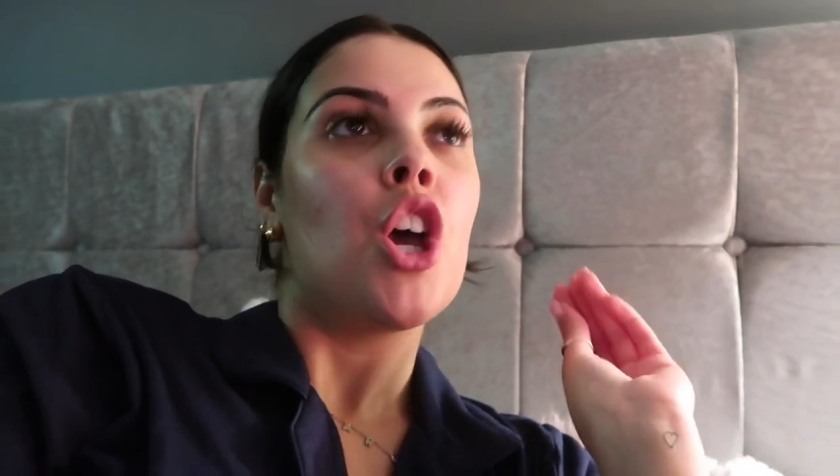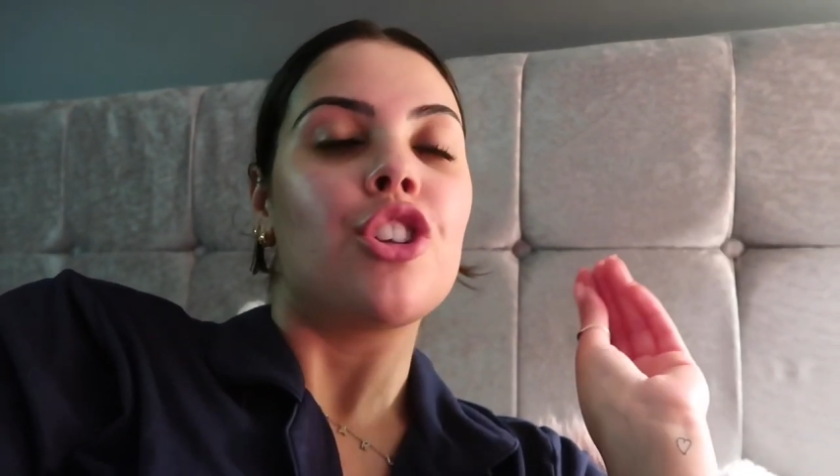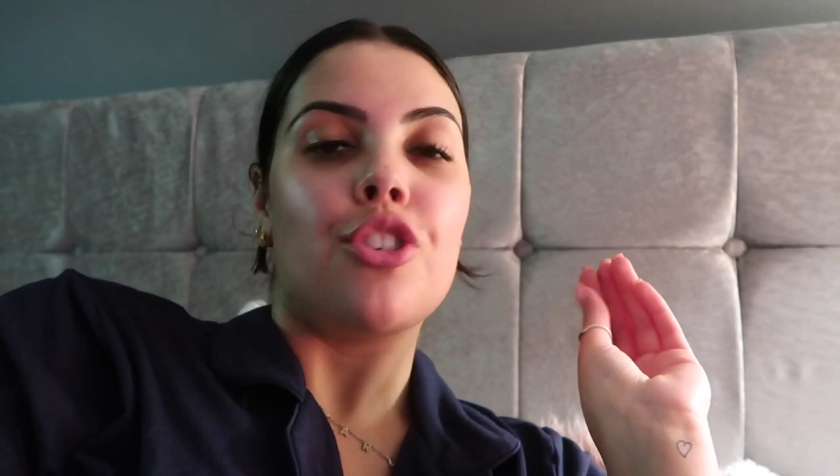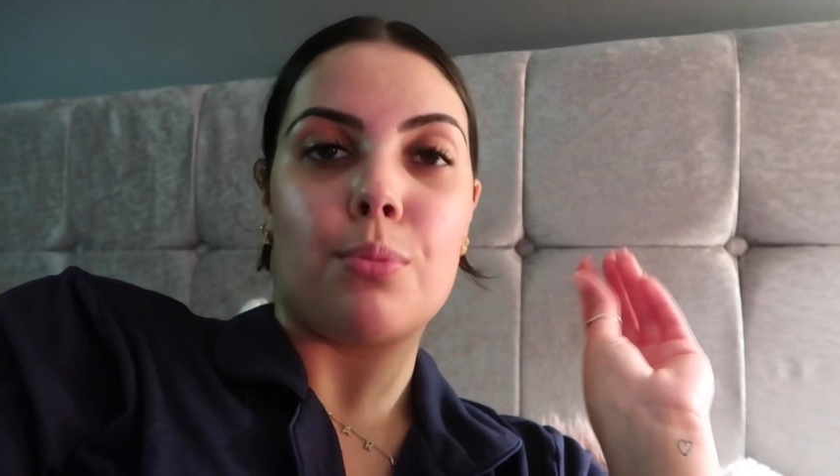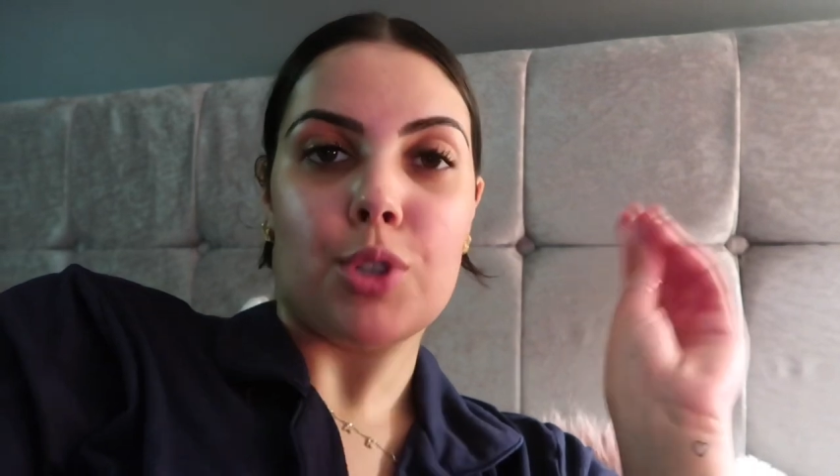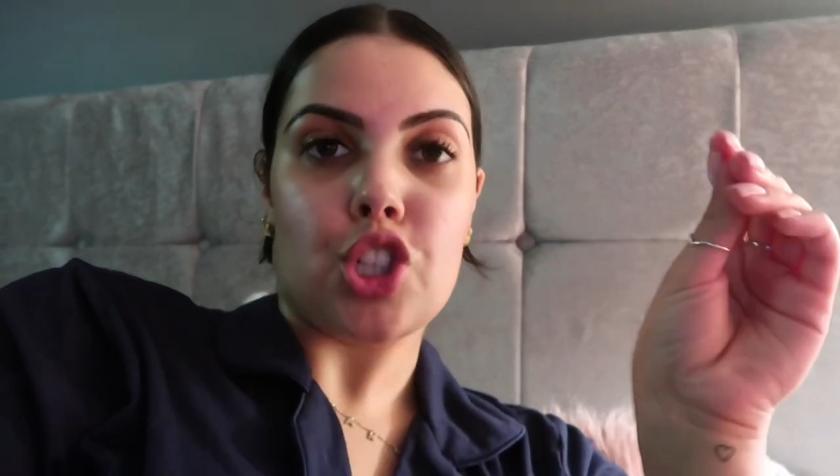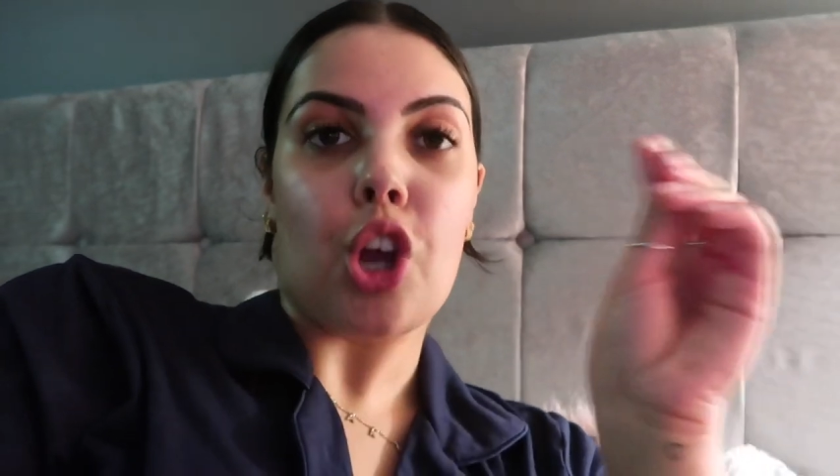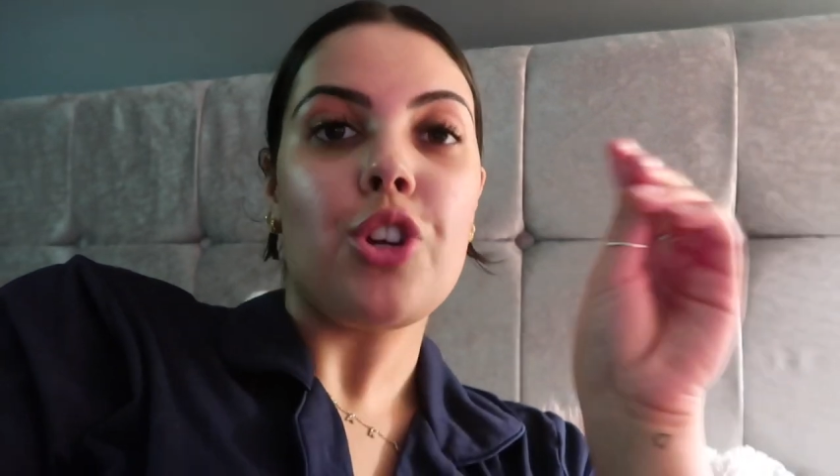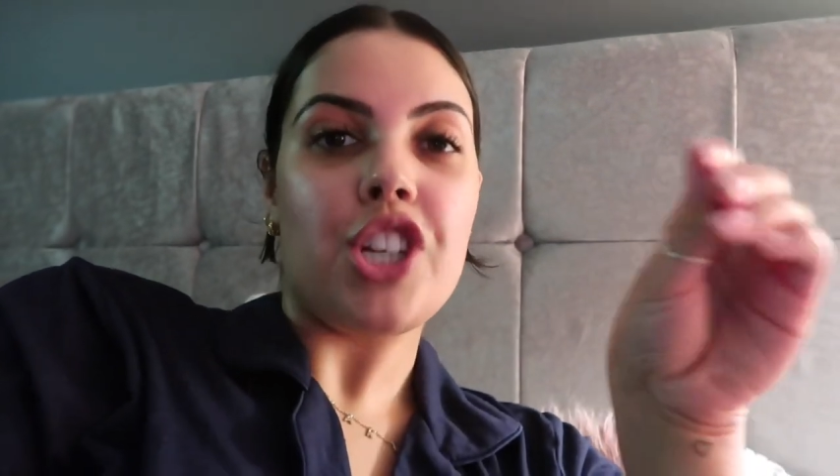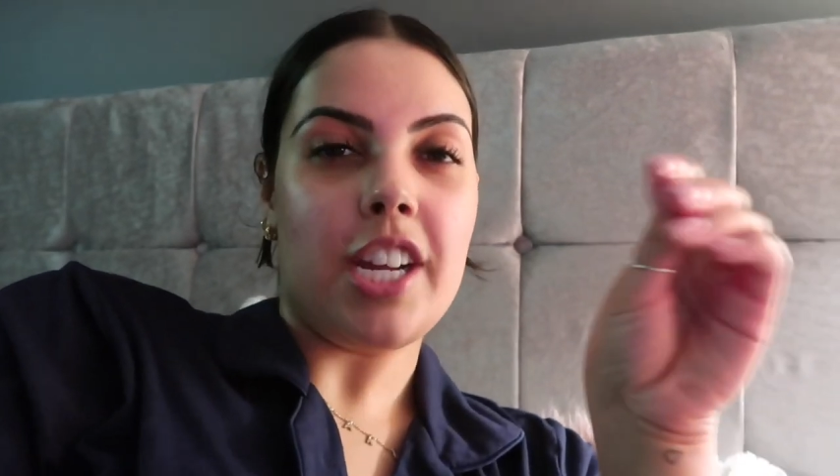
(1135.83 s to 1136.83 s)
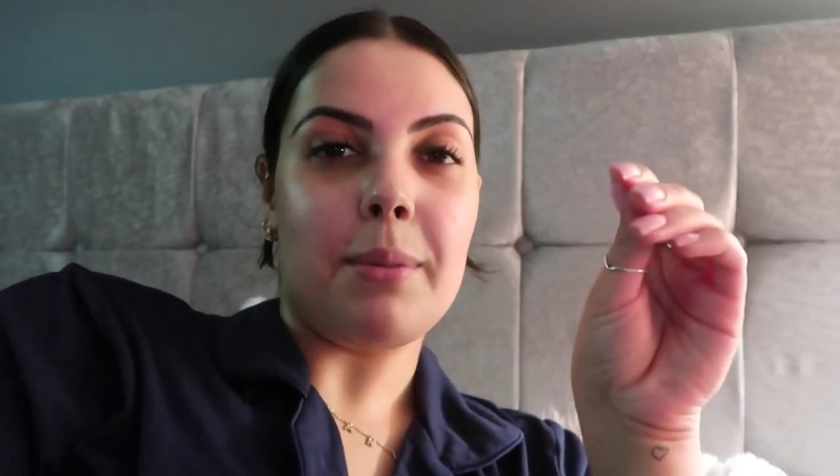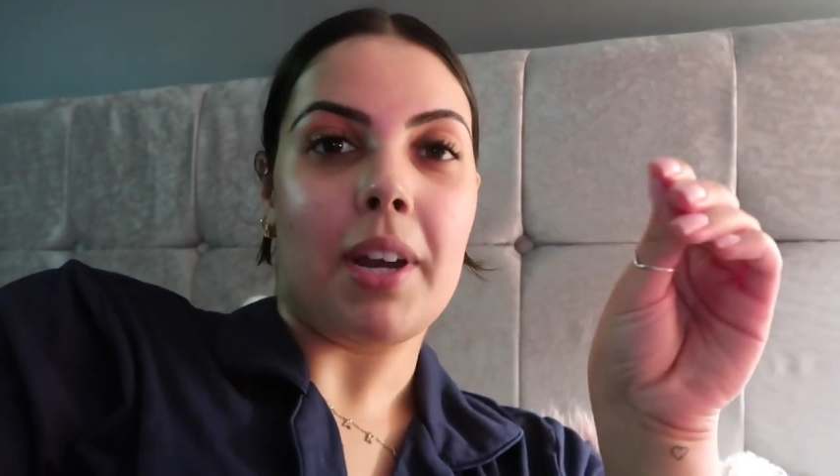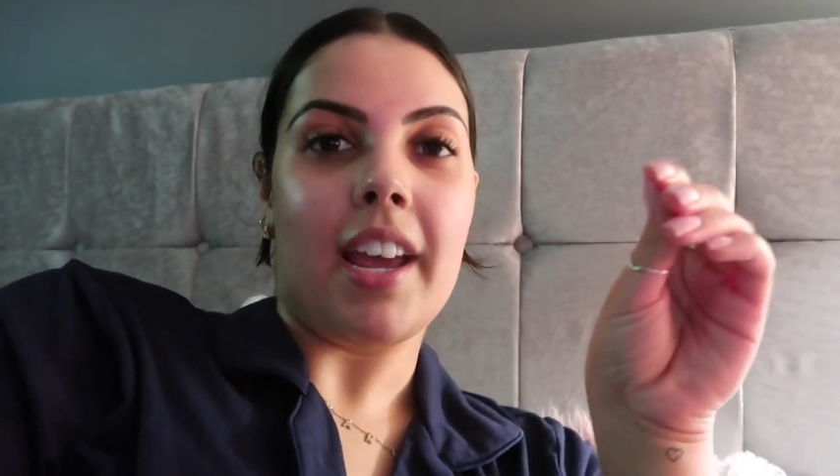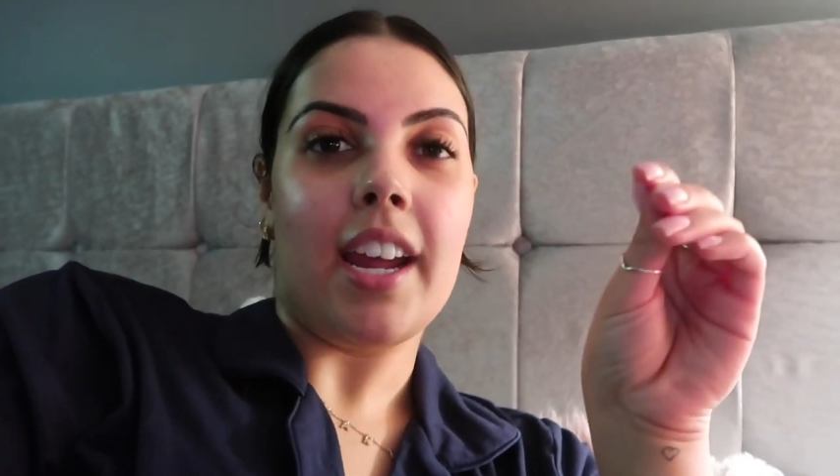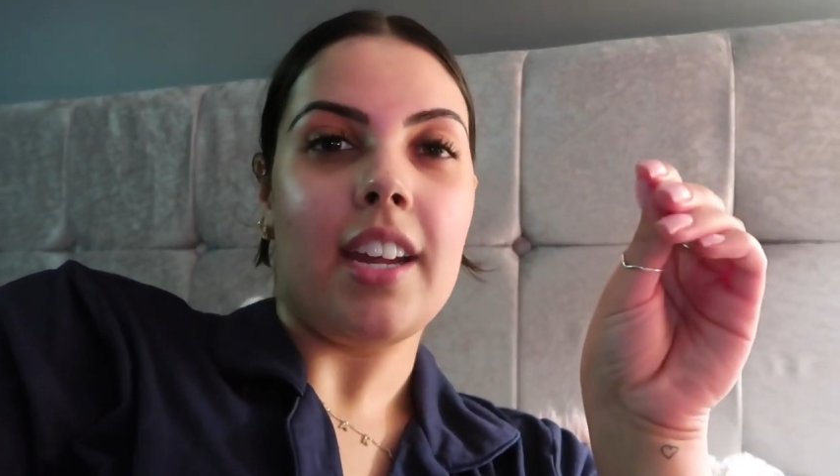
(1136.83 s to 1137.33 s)
Do them so
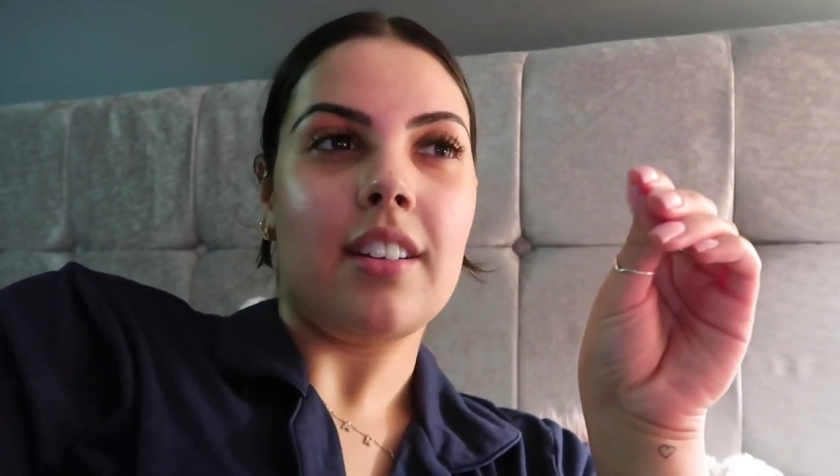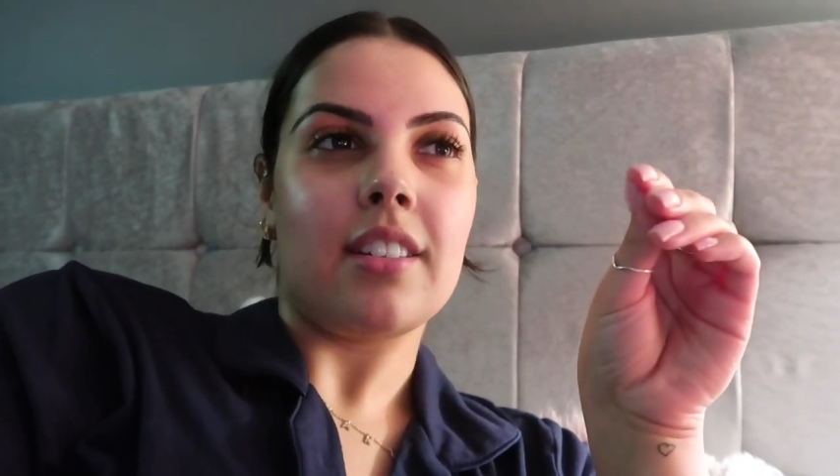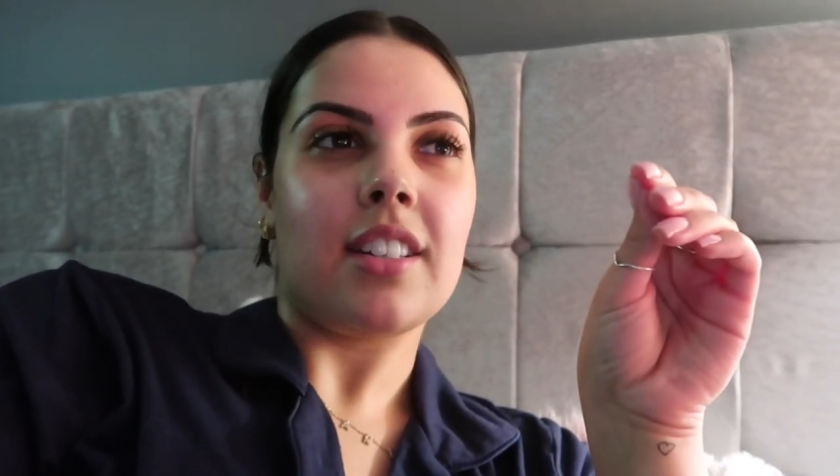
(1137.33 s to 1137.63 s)
cheaply.